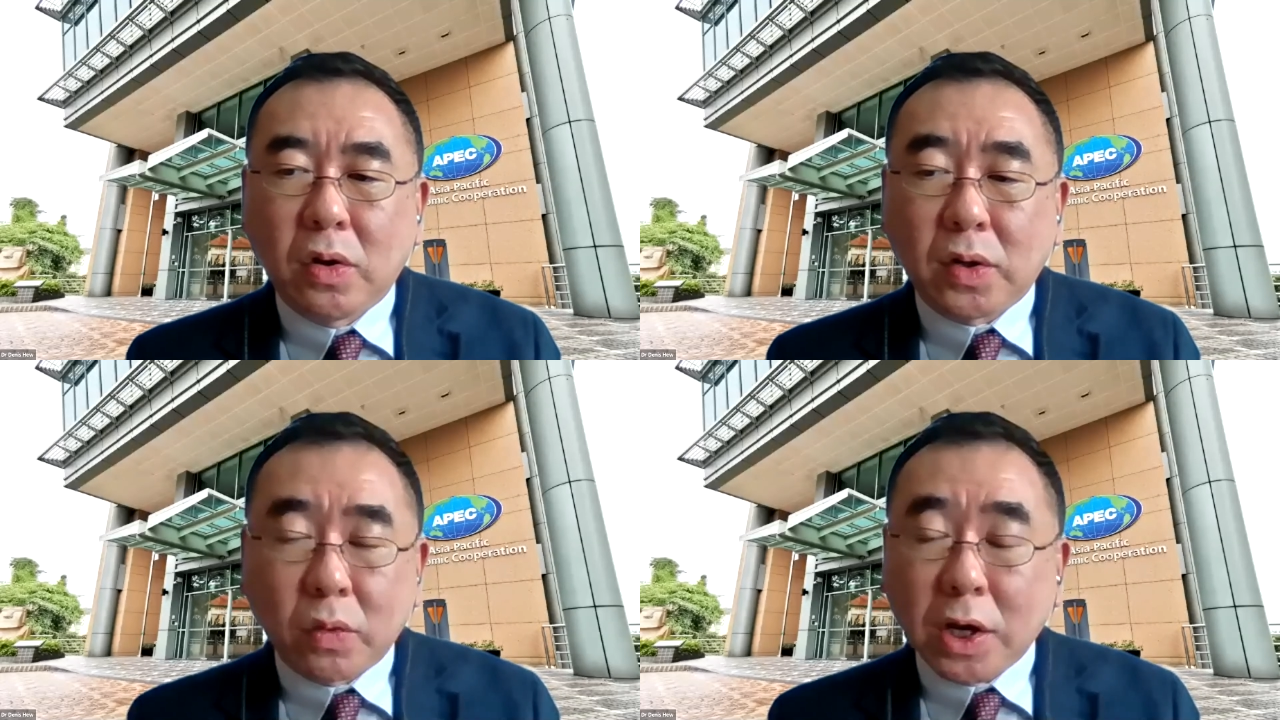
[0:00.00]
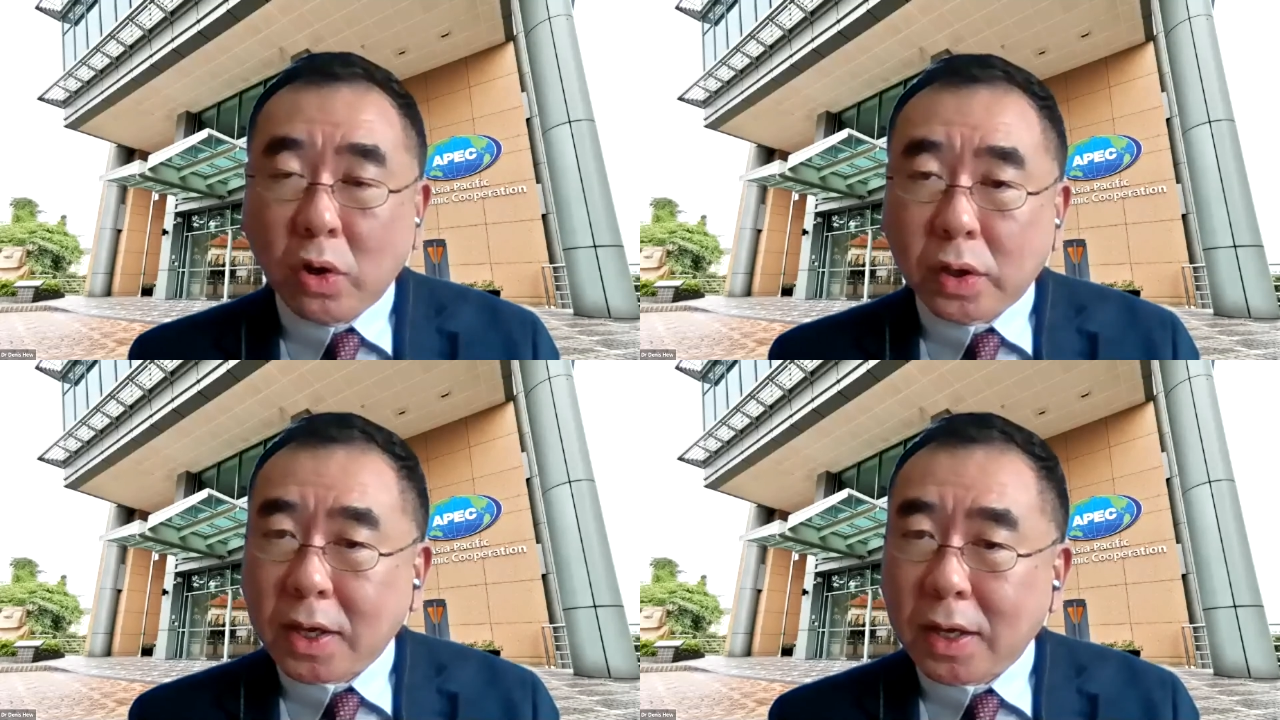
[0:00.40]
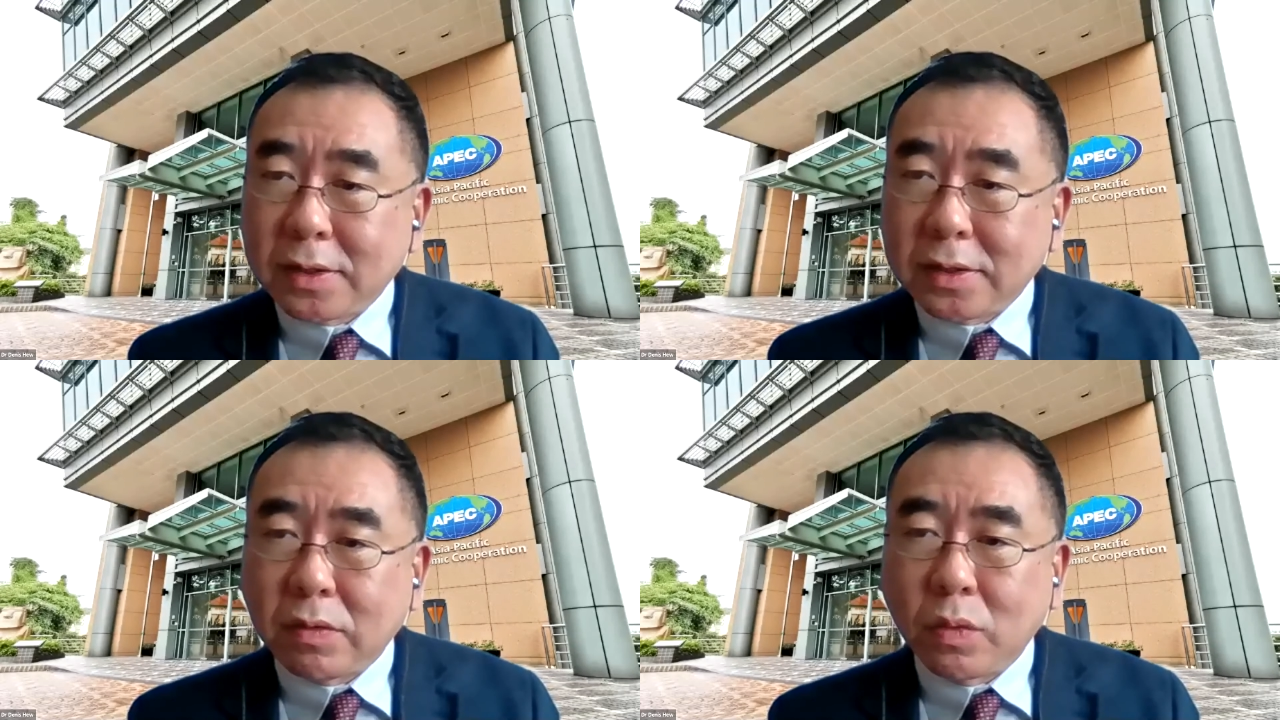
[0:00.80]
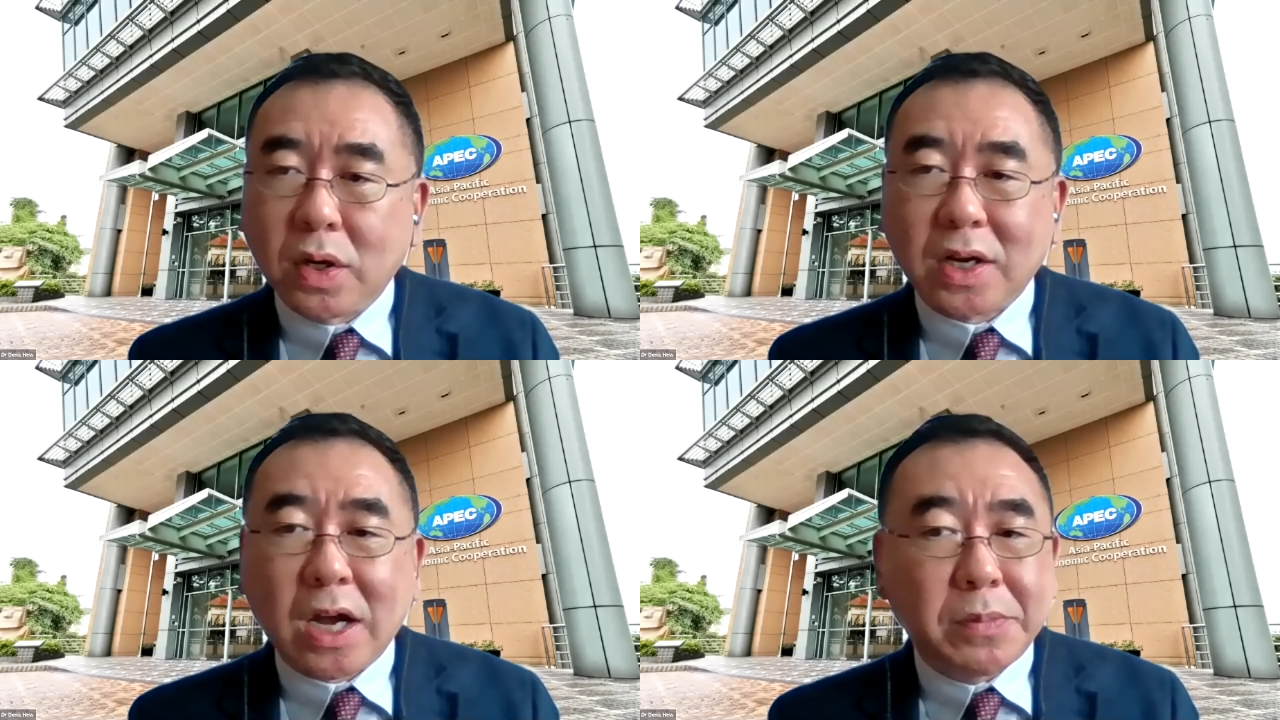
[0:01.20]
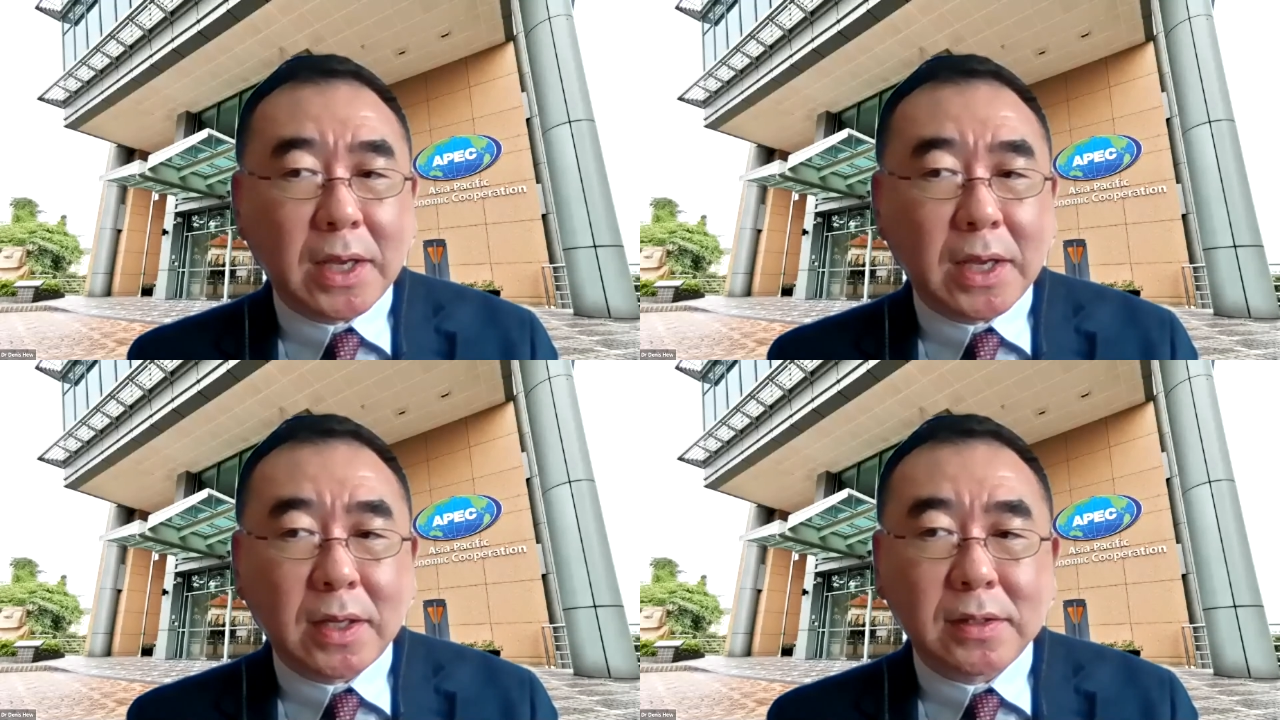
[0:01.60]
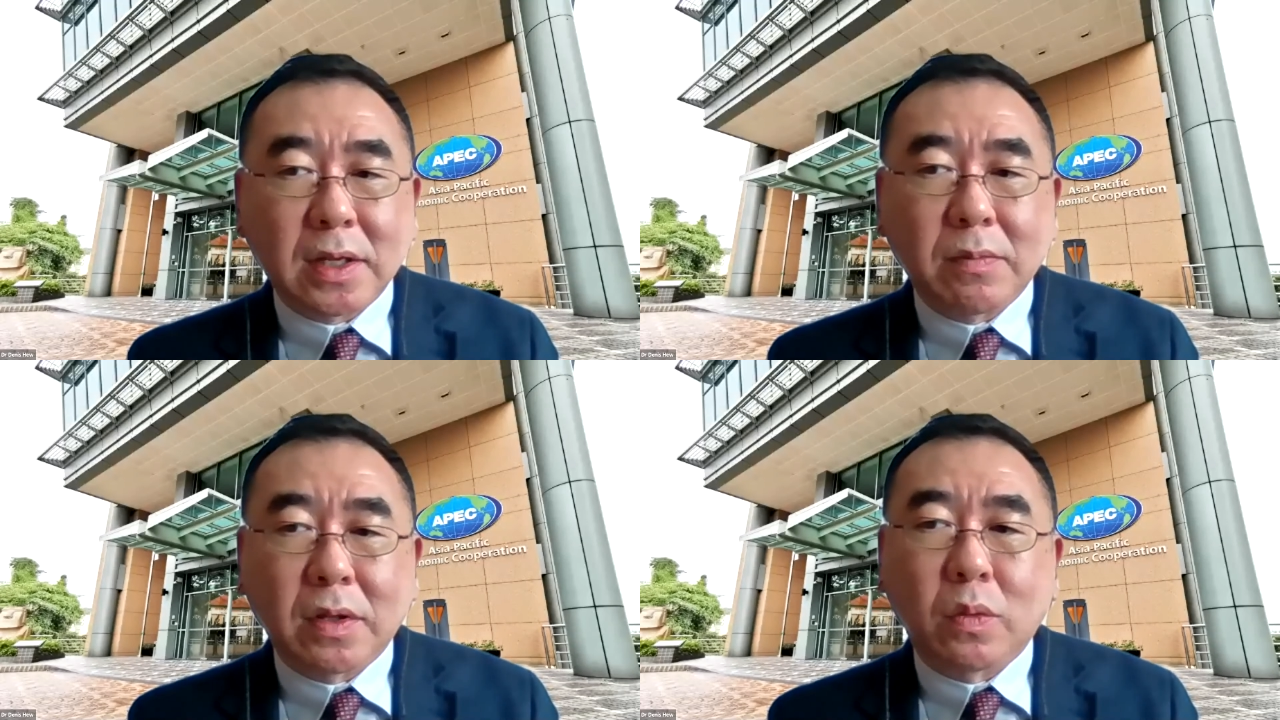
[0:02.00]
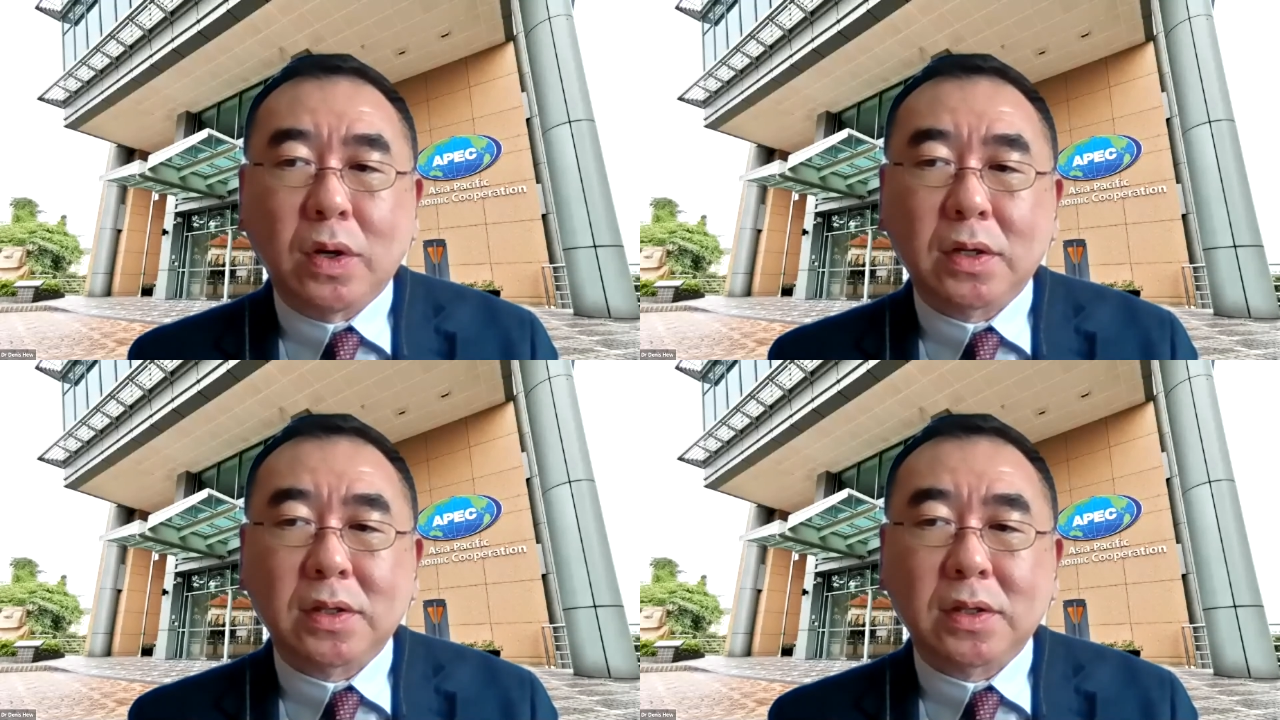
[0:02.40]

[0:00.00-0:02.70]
relooking at some of the work, updating some of the work,